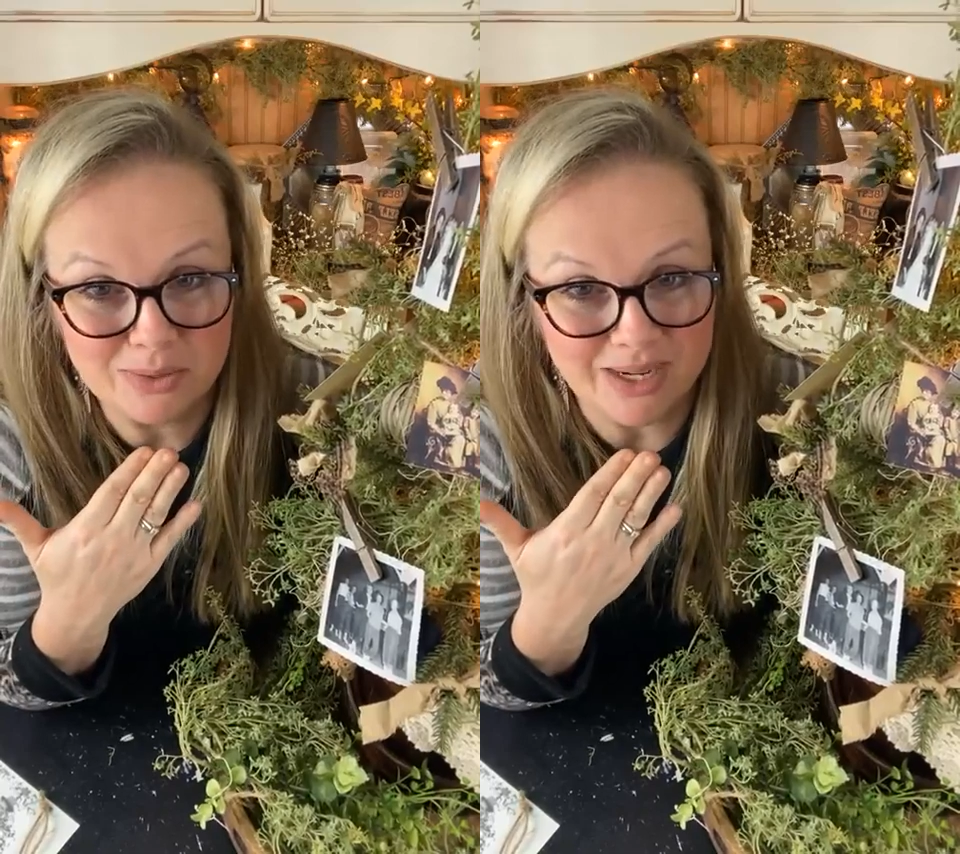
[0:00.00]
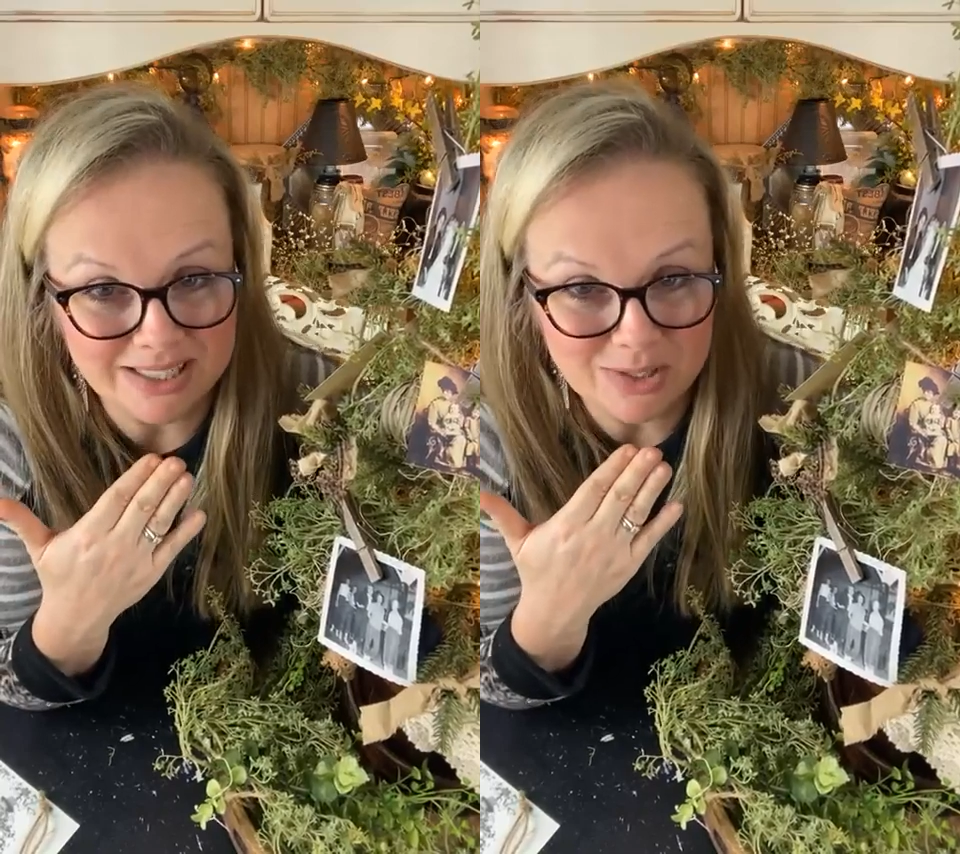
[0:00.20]

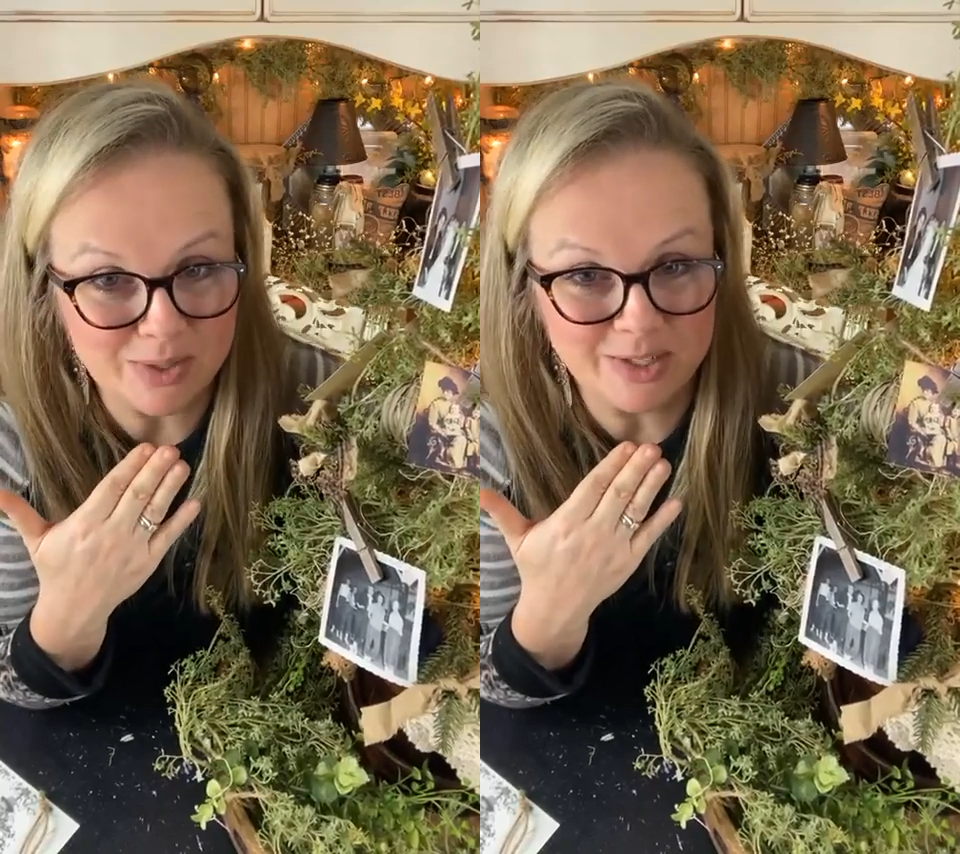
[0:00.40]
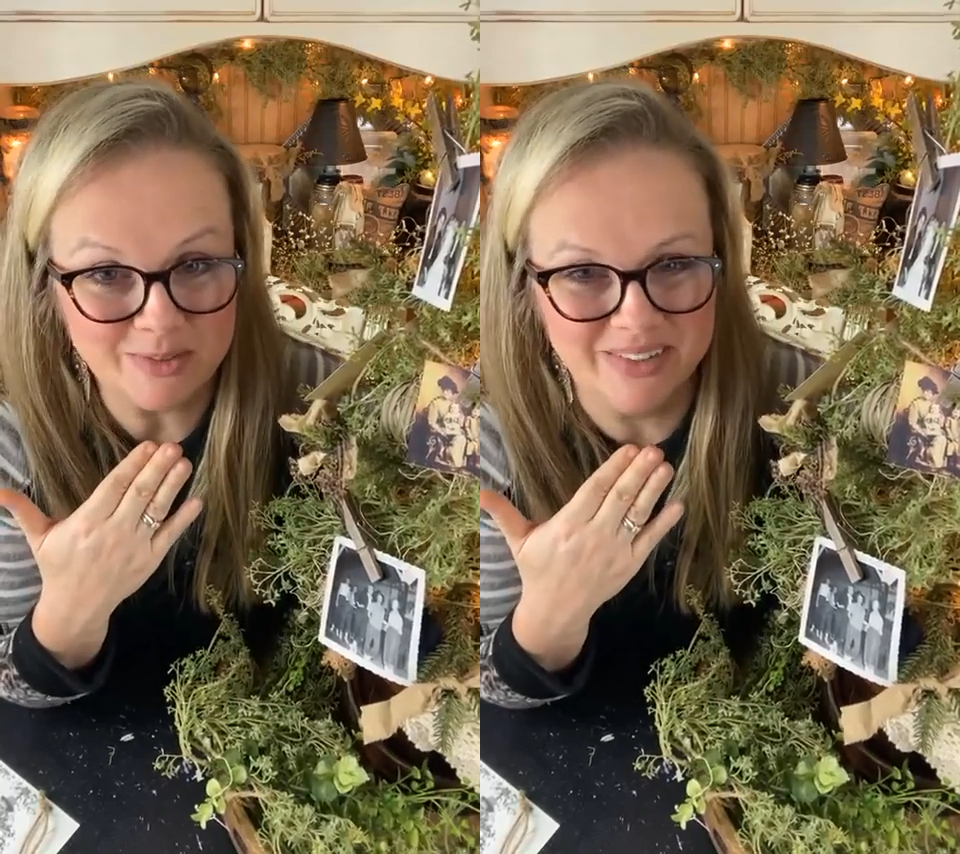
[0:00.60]

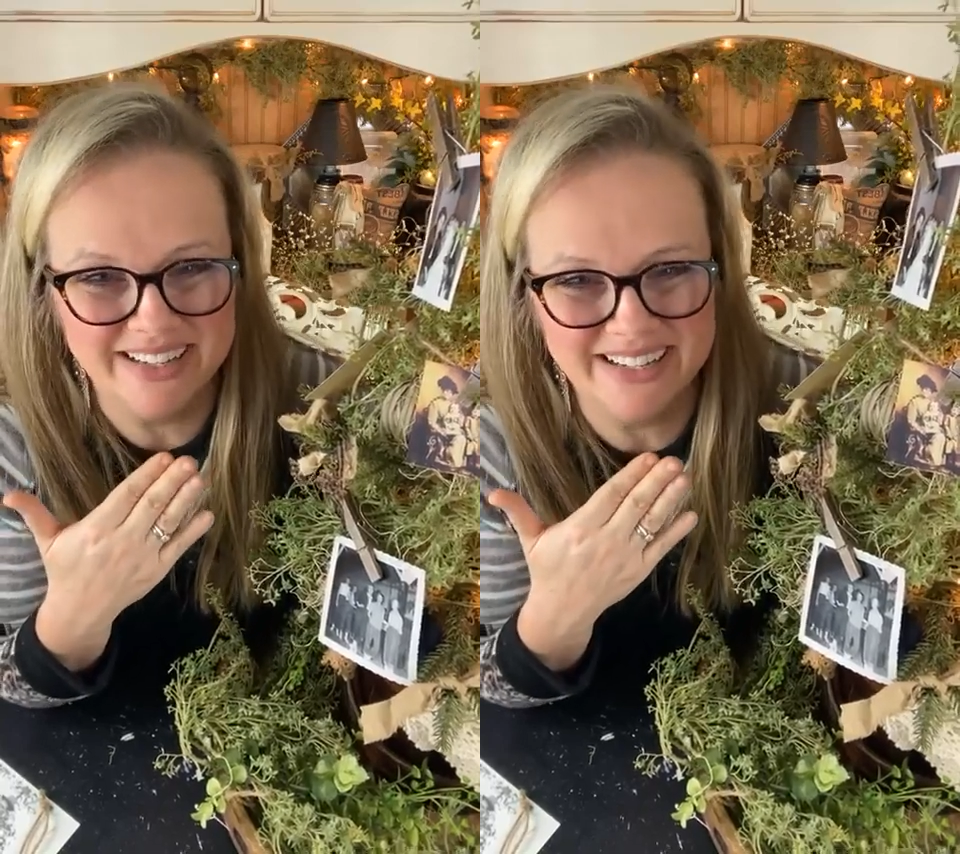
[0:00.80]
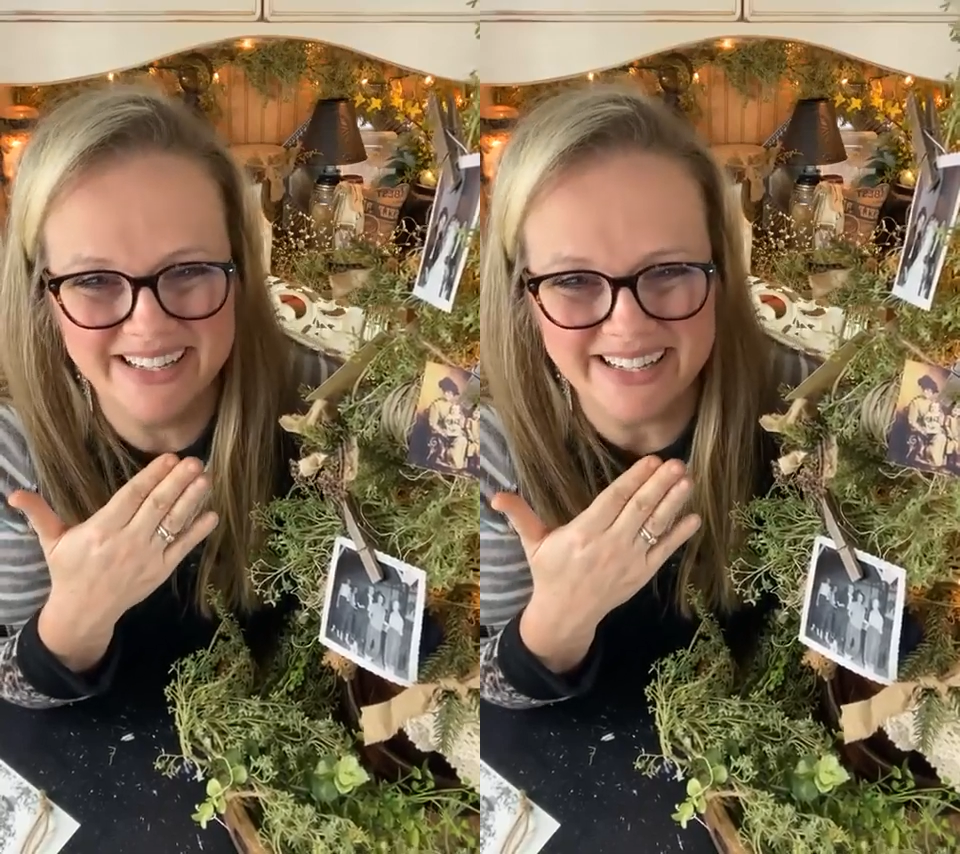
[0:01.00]

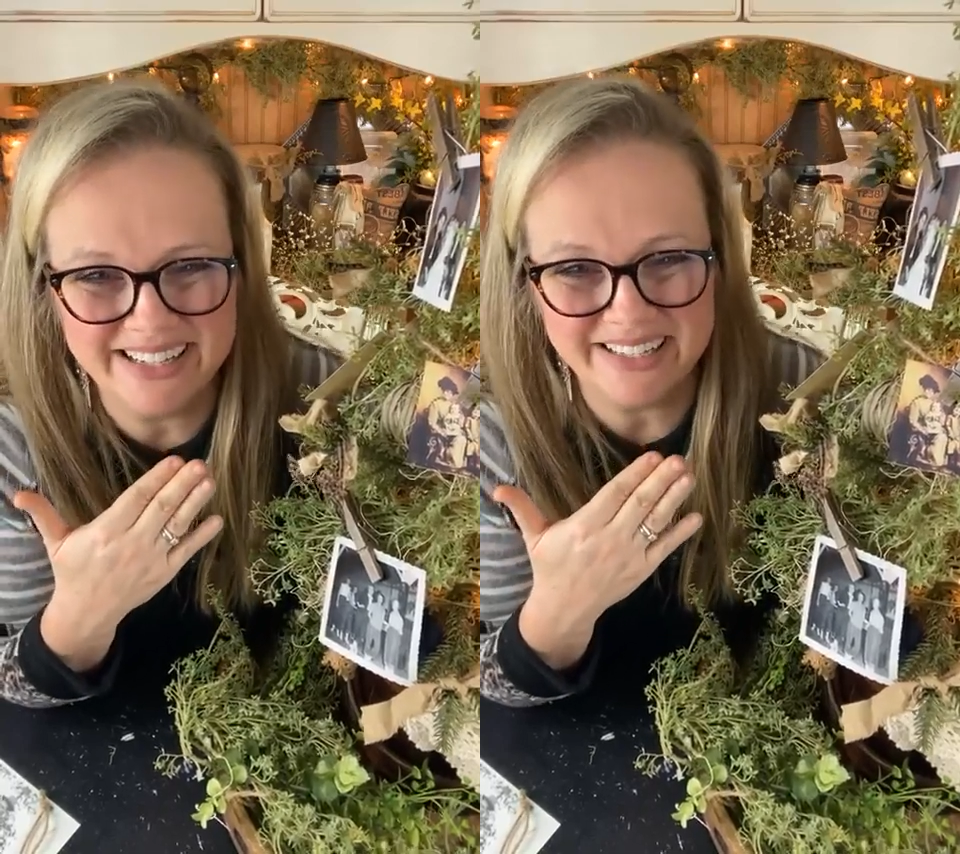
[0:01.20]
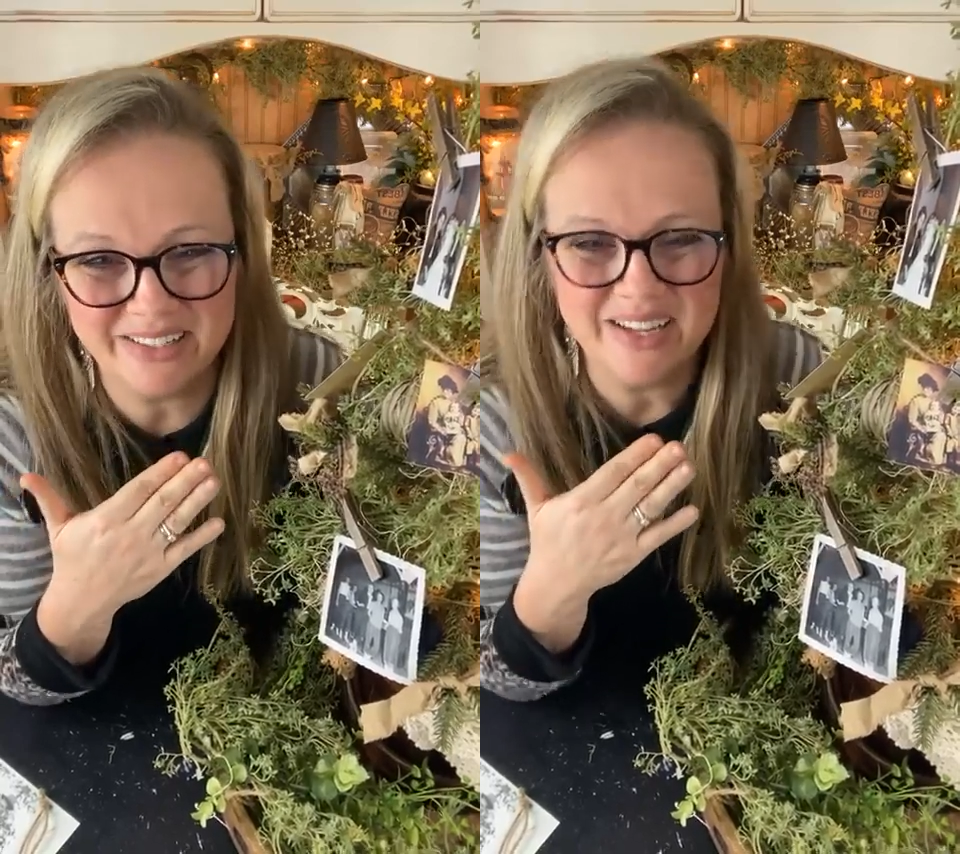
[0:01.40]

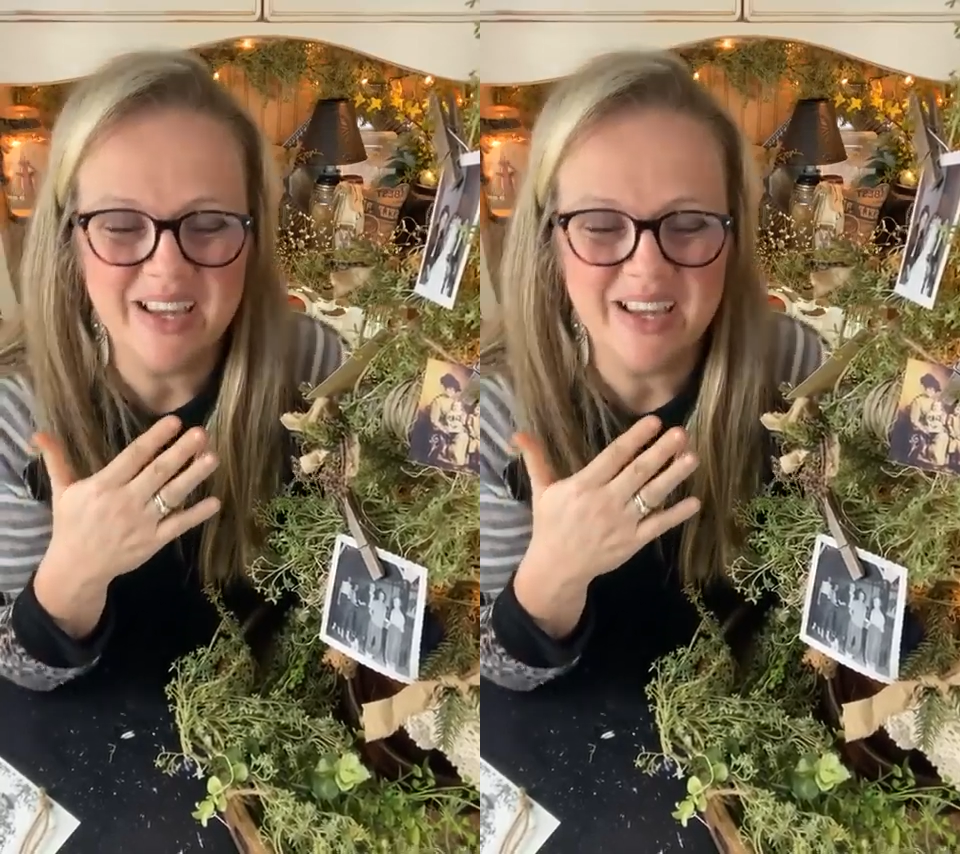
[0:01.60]
restroom,